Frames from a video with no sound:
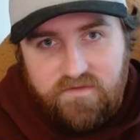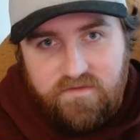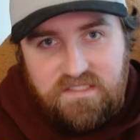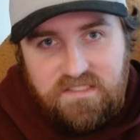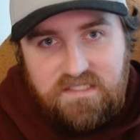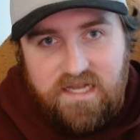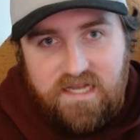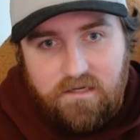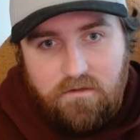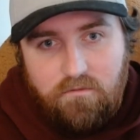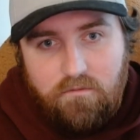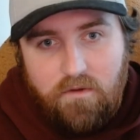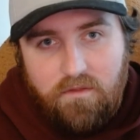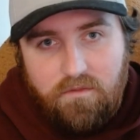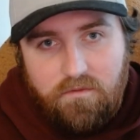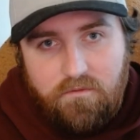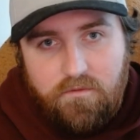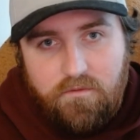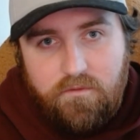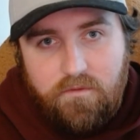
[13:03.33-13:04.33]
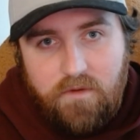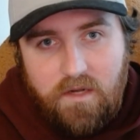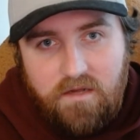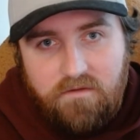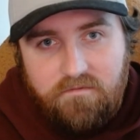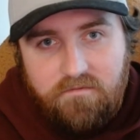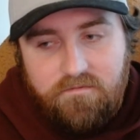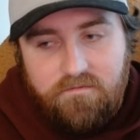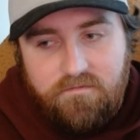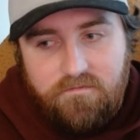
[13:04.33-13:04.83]
second run through
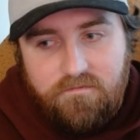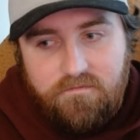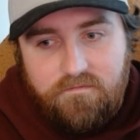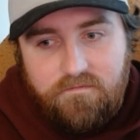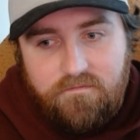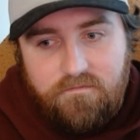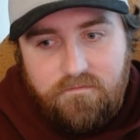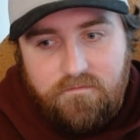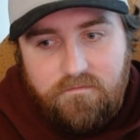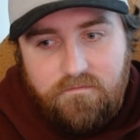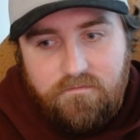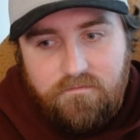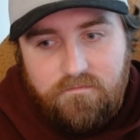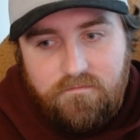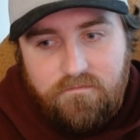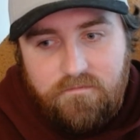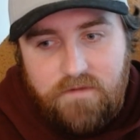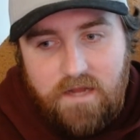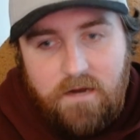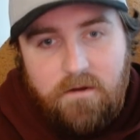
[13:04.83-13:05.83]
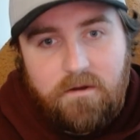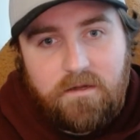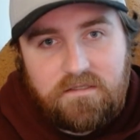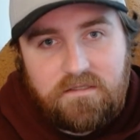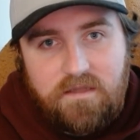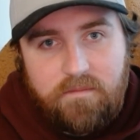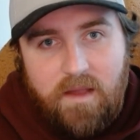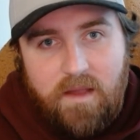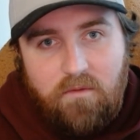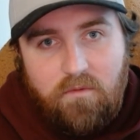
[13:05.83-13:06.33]
of
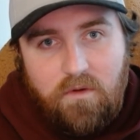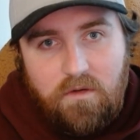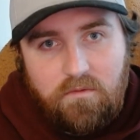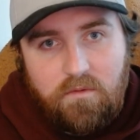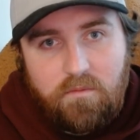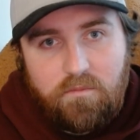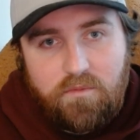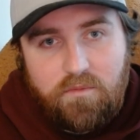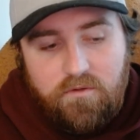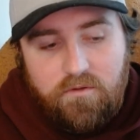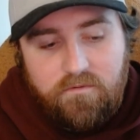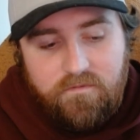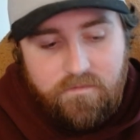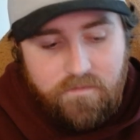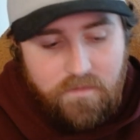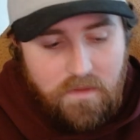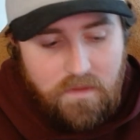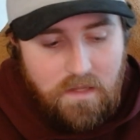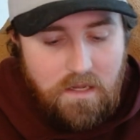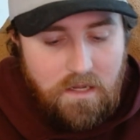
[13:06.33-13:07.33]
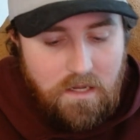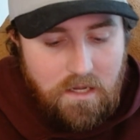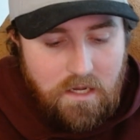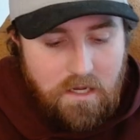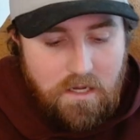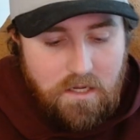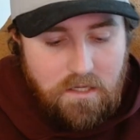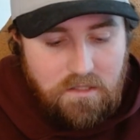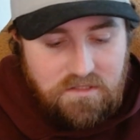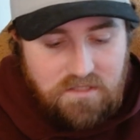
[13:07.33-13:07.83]
areas I might want to improve.
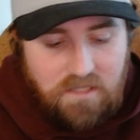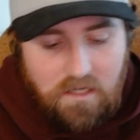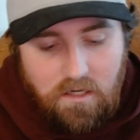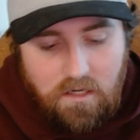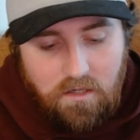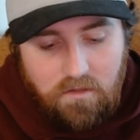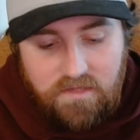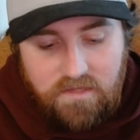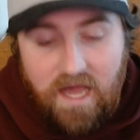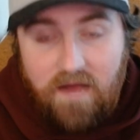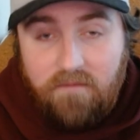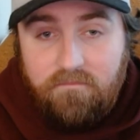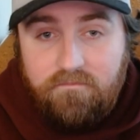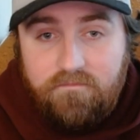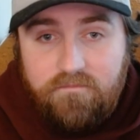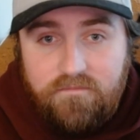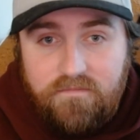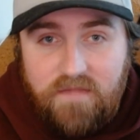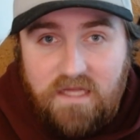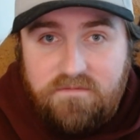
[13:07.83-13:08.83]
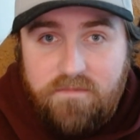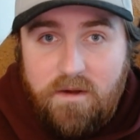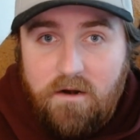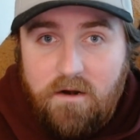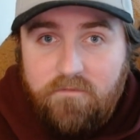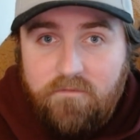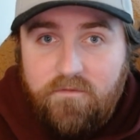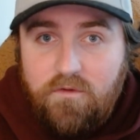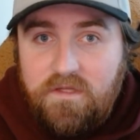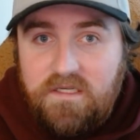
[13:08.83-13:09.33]
So yeah, that's my
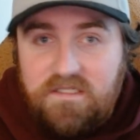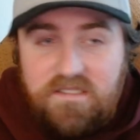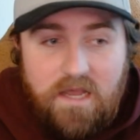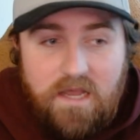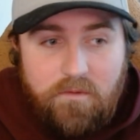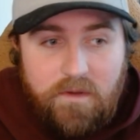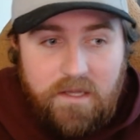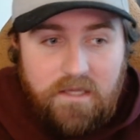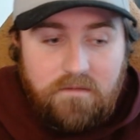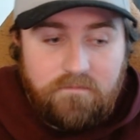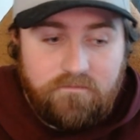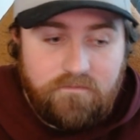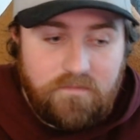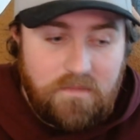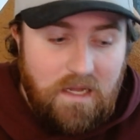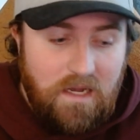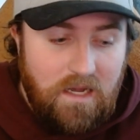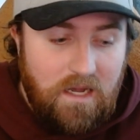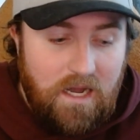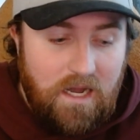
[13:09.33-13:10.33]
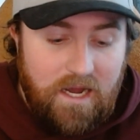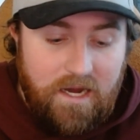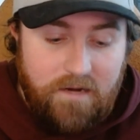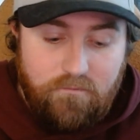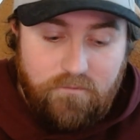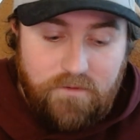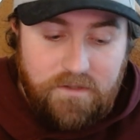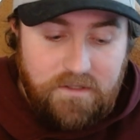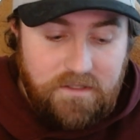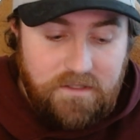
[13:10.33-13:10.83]
review of this A-Wing. I
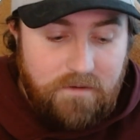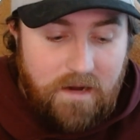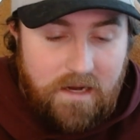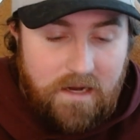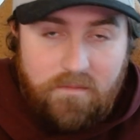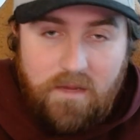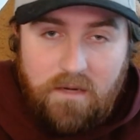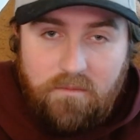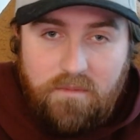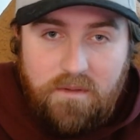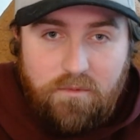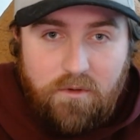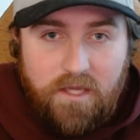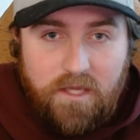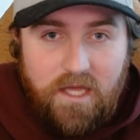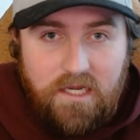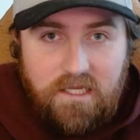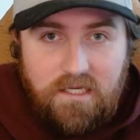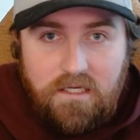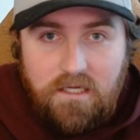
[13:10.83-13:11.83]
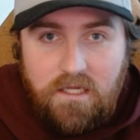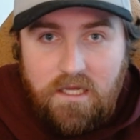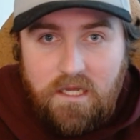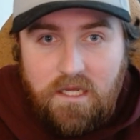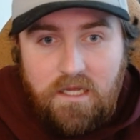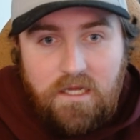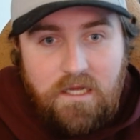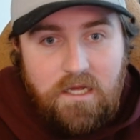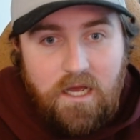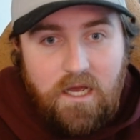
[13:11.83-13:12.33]
really recommend people get it.
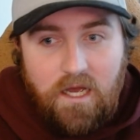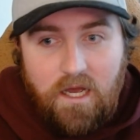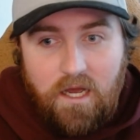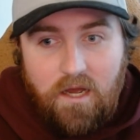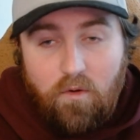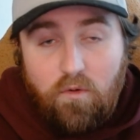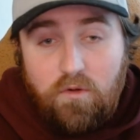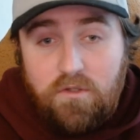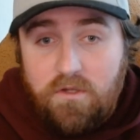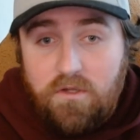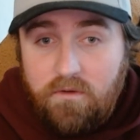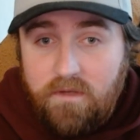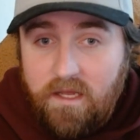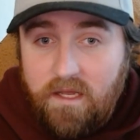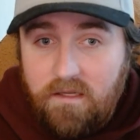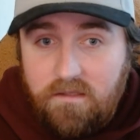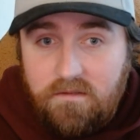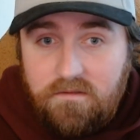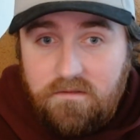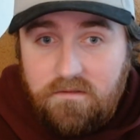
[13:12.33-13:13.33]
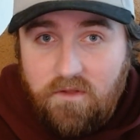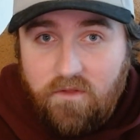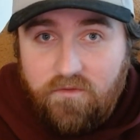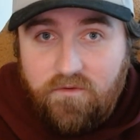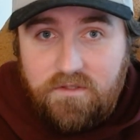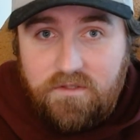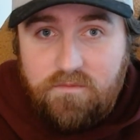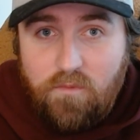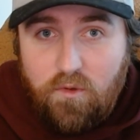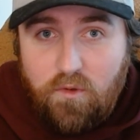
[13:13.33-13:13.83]
Or don't get it, so that
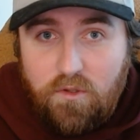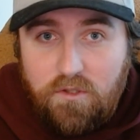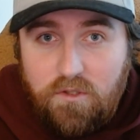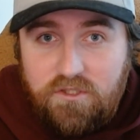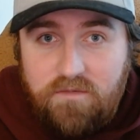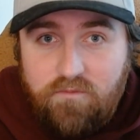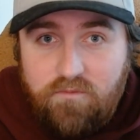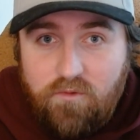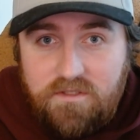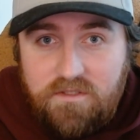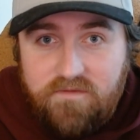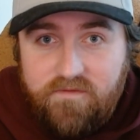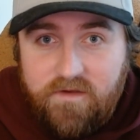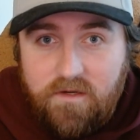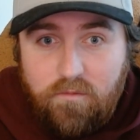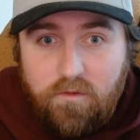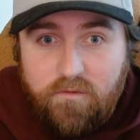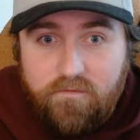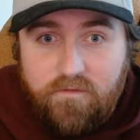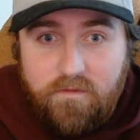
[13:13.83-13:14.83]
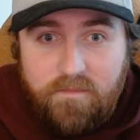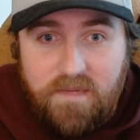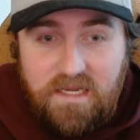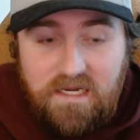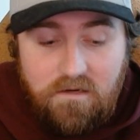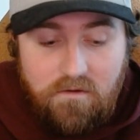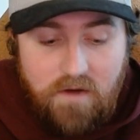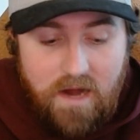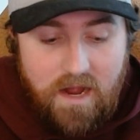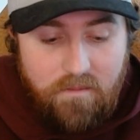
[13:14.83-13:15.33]
there's more cheap ones available for me
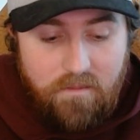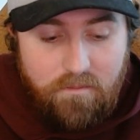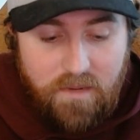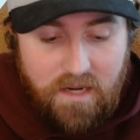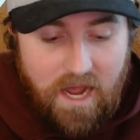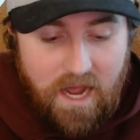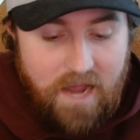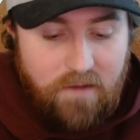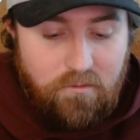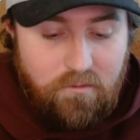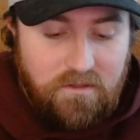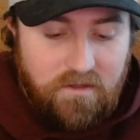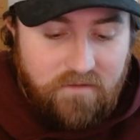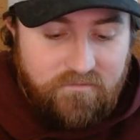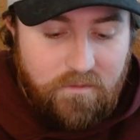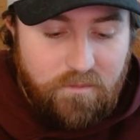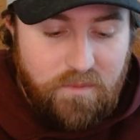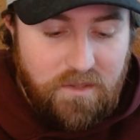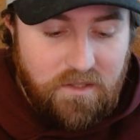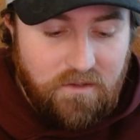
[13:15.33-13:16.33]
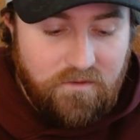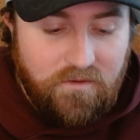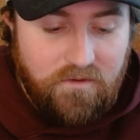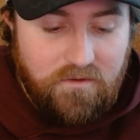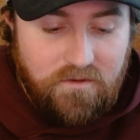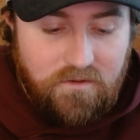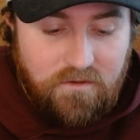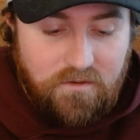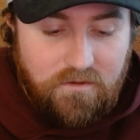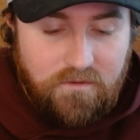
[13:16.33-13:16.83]
to grab. But I would love to build a
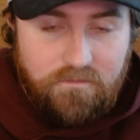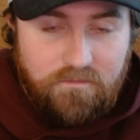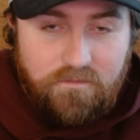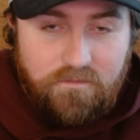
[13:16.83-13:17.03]
little